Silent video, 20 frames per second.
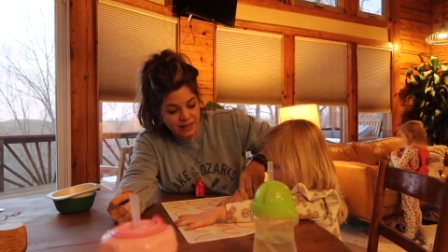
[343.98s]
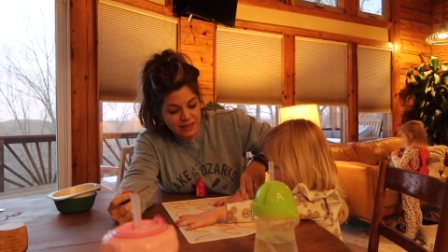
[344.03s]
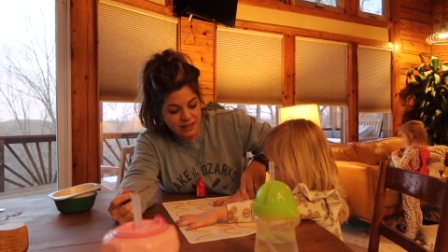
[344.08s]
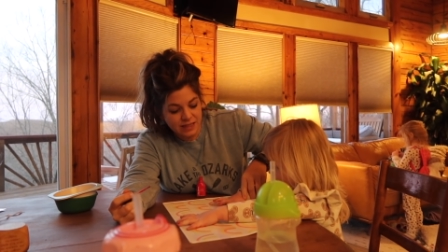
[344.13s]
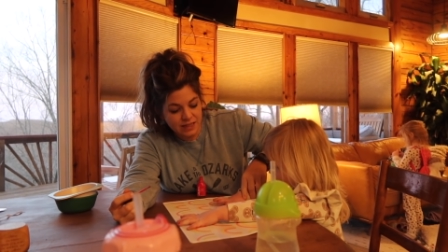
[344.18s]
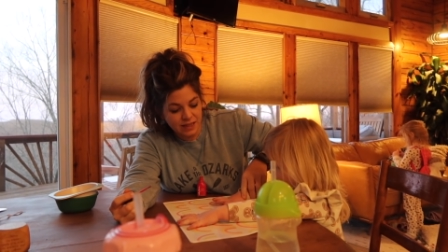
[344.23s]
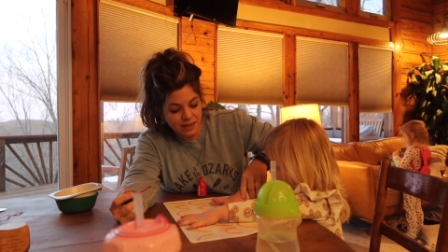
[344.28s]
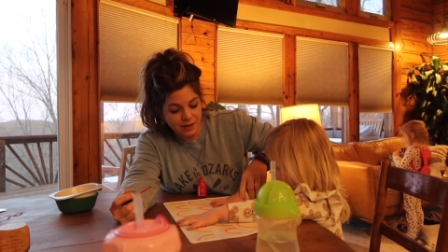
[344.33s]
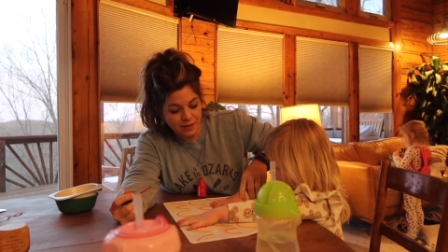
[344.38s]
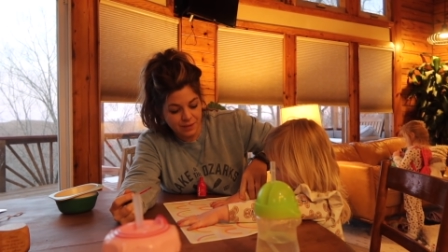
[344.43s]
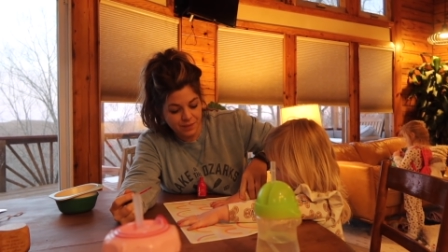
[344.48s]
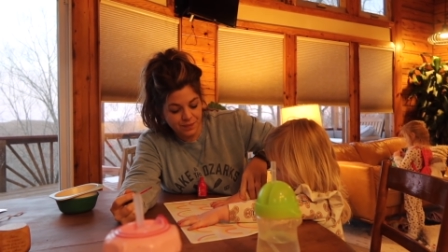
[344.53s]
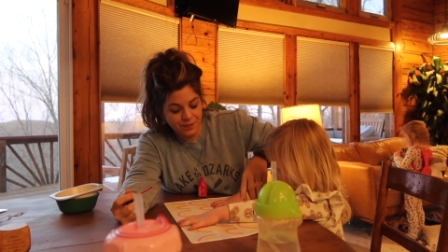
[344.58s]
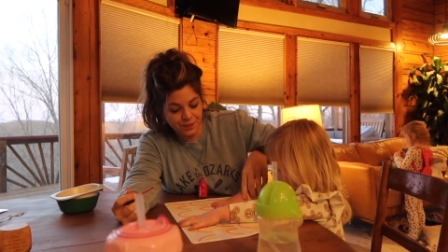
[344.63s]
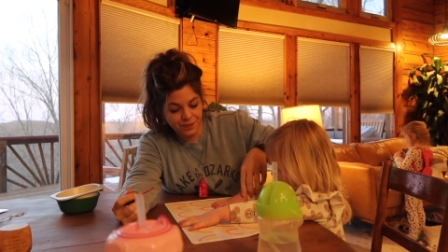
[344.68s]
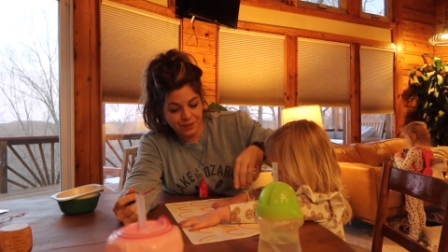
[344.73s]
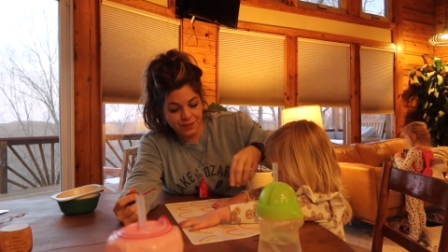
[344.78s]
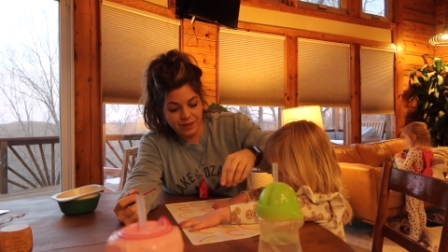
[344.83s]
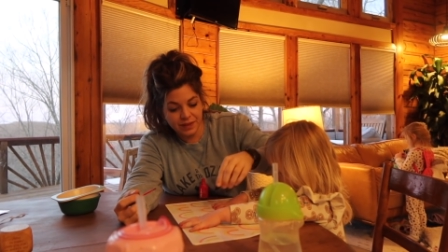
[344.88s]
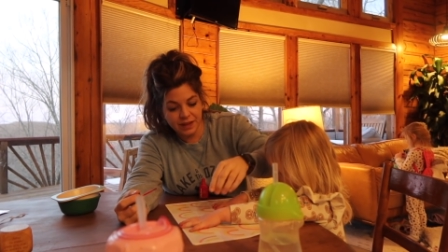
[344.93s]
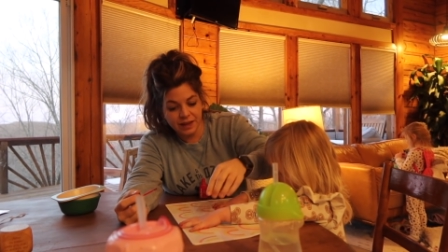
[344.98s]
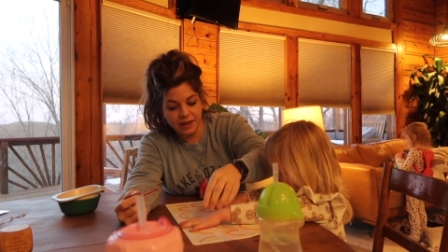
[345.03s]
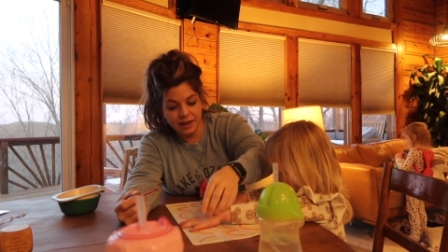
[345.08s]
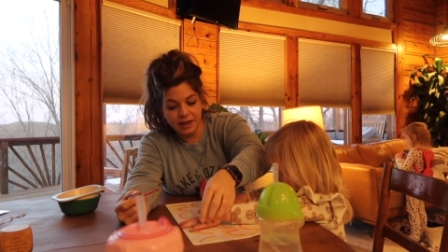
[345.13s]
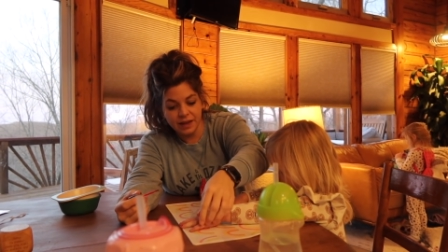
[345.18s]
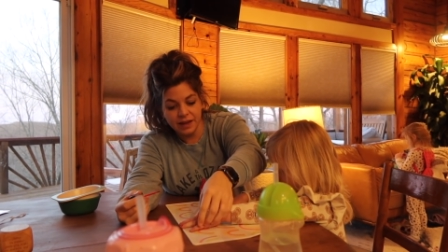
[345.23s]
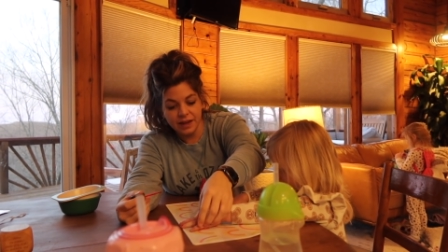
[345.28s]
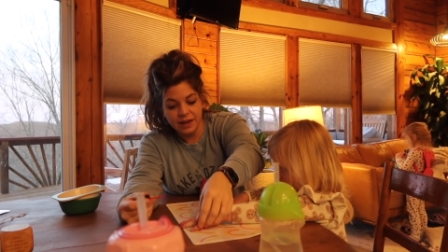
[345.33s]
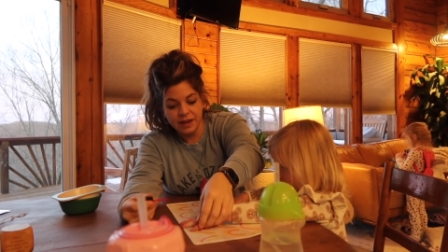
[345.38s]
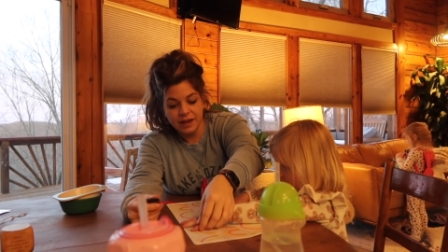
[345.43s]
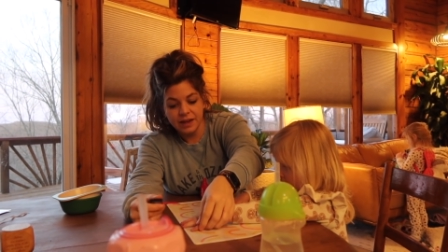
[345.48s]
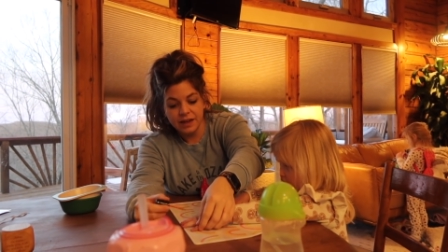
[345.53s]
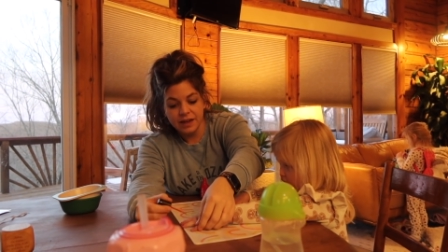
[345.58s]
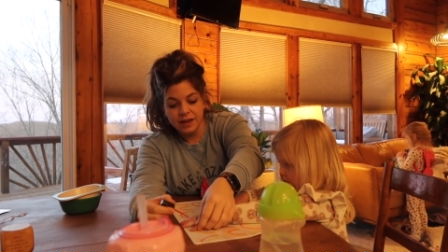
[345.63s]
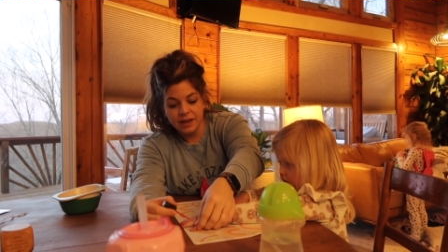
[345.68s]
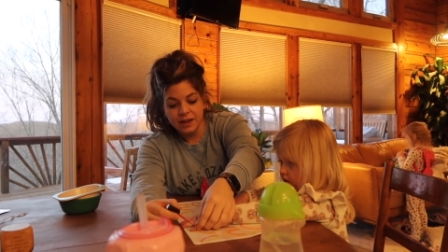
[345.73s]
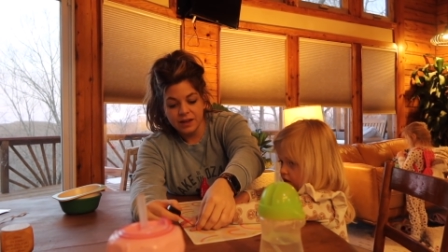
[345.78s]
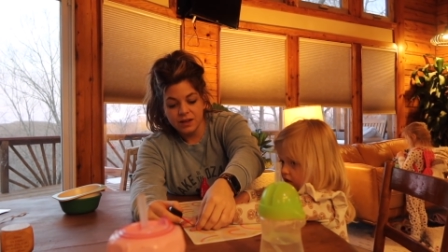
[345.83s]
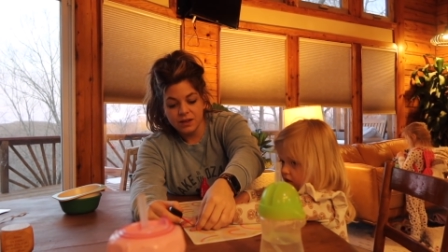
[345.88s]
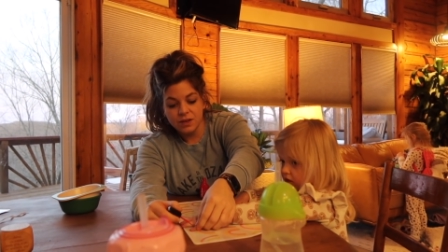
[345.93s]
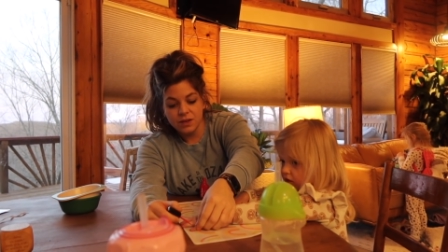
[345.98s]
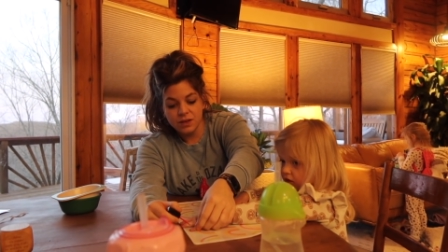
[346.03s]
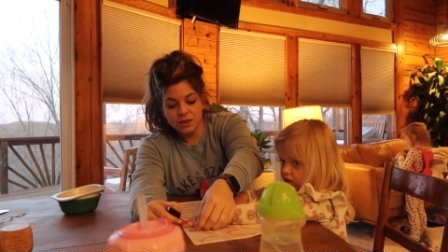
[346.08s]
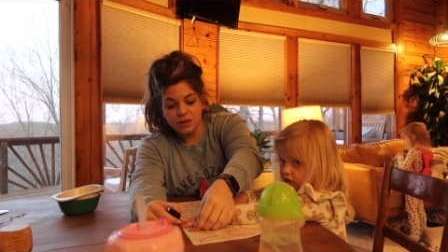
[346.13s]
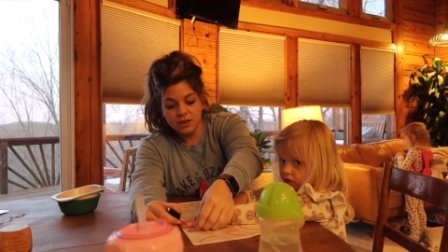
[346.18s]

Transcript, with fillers: I'm not drilling in May, so.